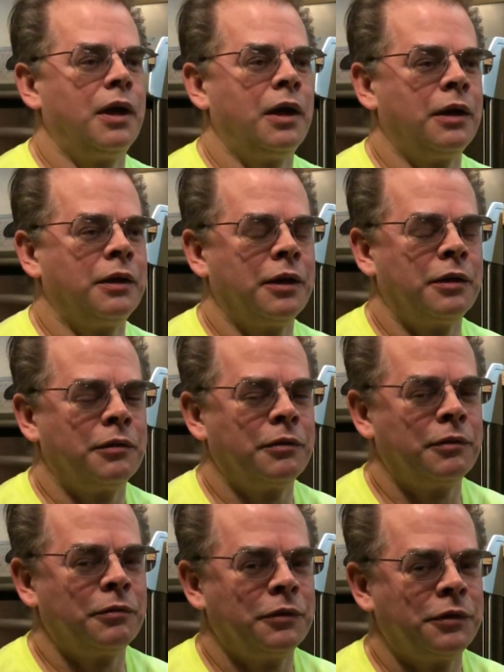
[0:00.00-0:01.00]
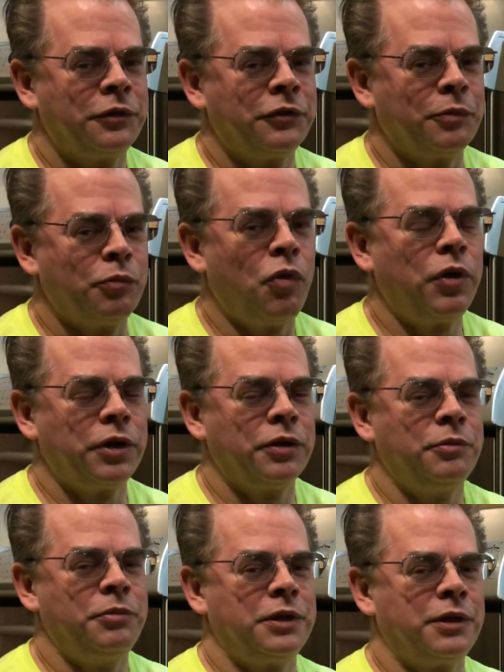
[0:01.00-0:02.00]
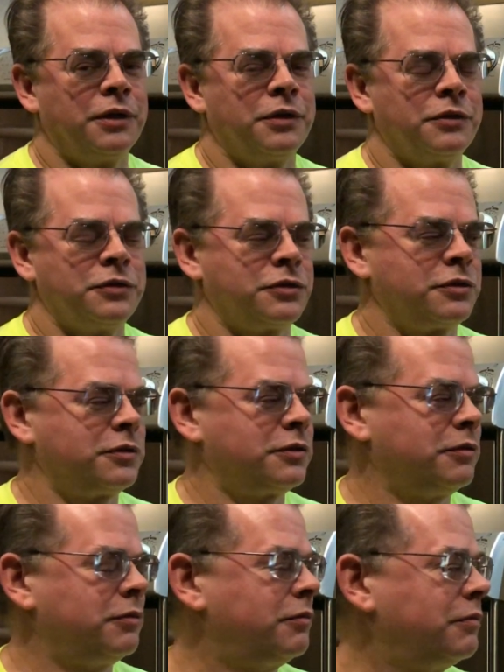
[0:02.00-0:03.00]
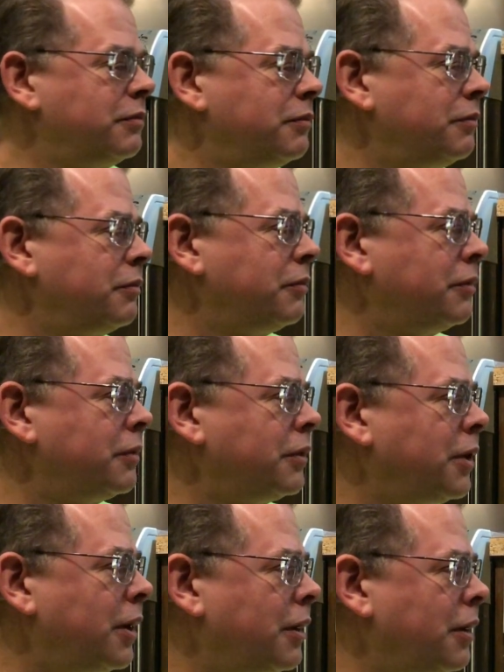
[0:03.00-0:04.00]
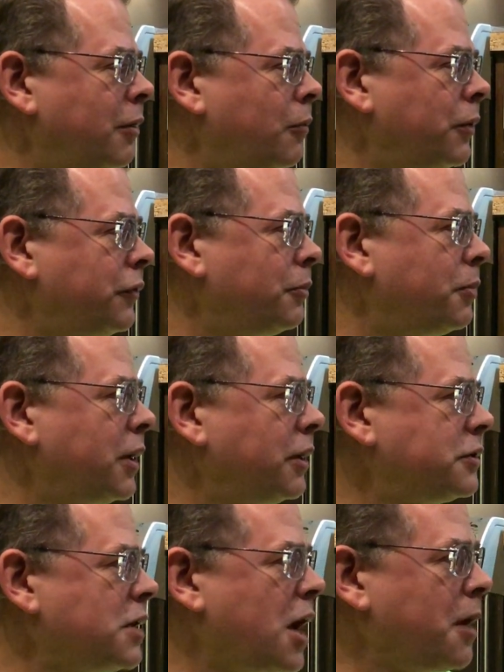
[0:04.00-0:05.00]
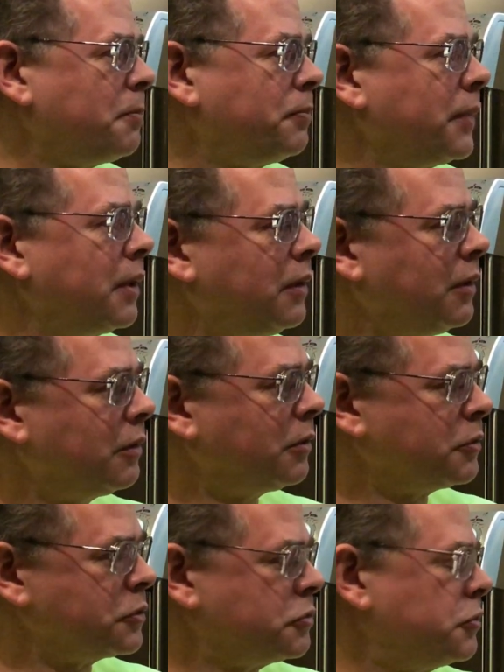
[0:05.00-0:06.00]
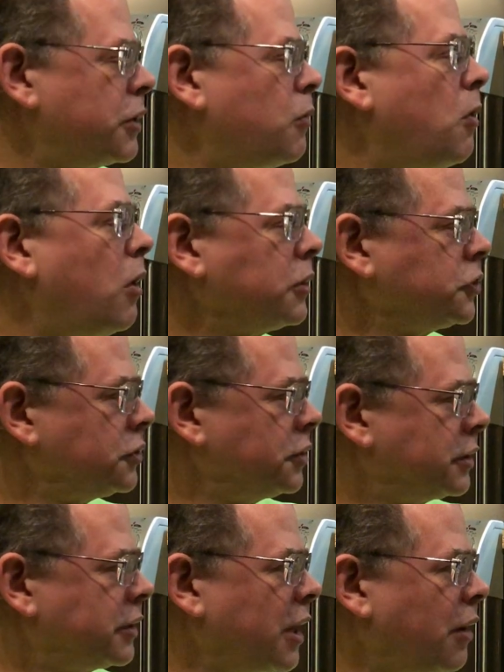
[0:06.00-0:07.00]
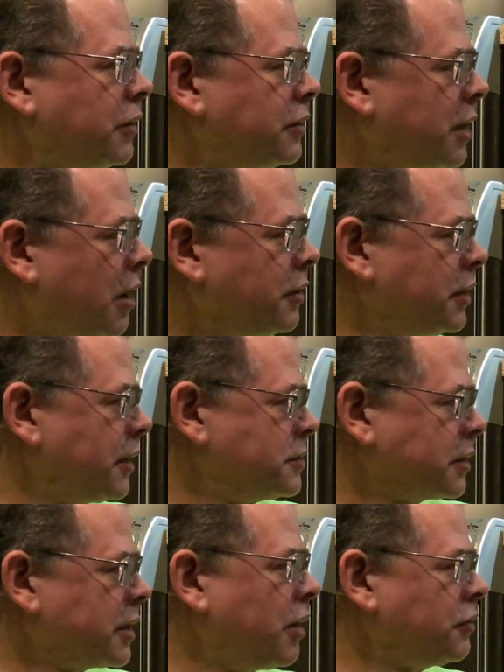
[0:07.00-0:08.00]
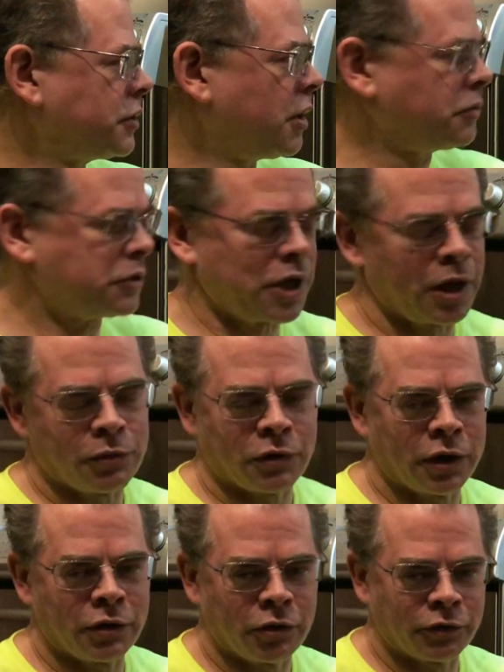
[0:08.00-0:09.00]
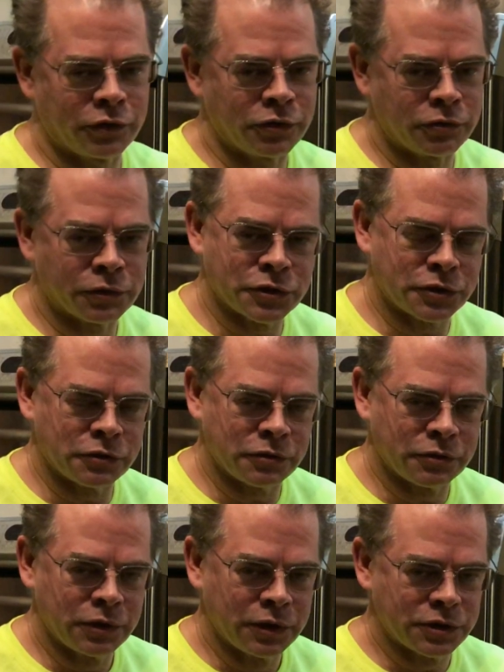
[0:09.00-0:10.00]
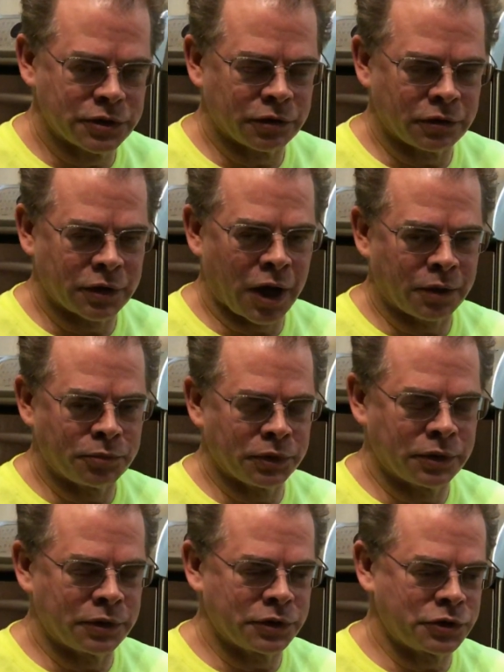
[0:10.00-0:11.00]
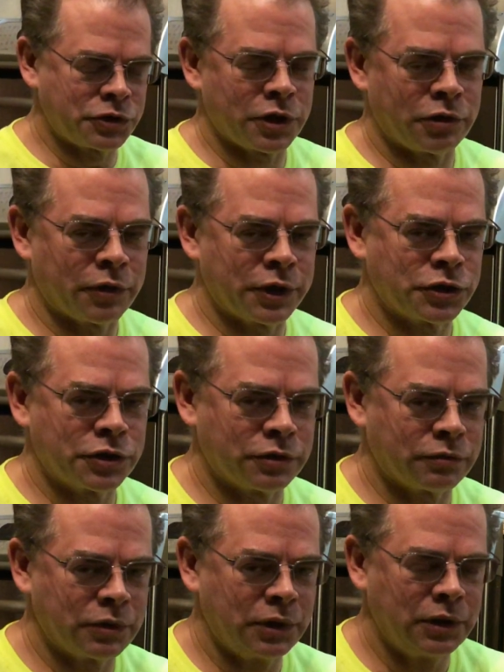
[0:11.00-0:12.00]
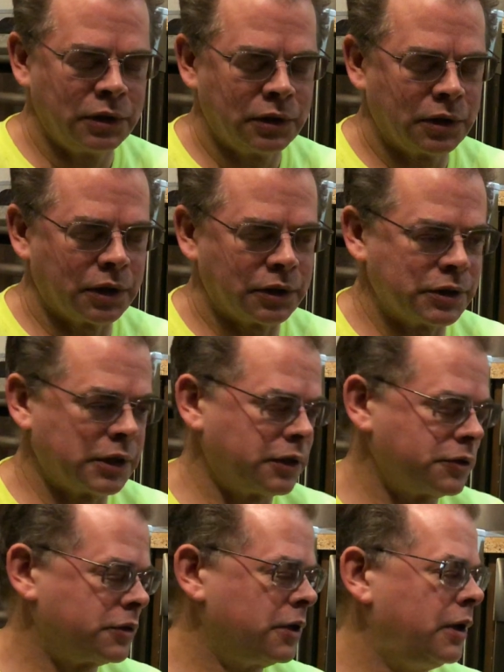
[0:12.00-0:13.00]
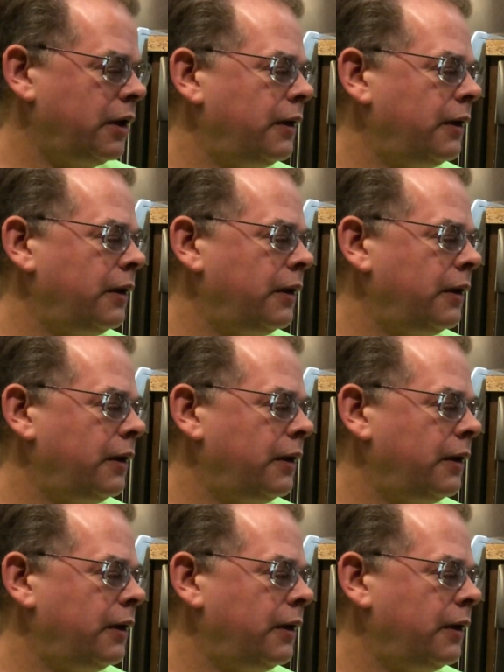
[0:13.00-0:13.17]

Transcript: and then were disappointed because once upon a time, when it was doing a wash, it counted down. It has a countdown timer. I don't know if the new ones do still or not, but this generation does.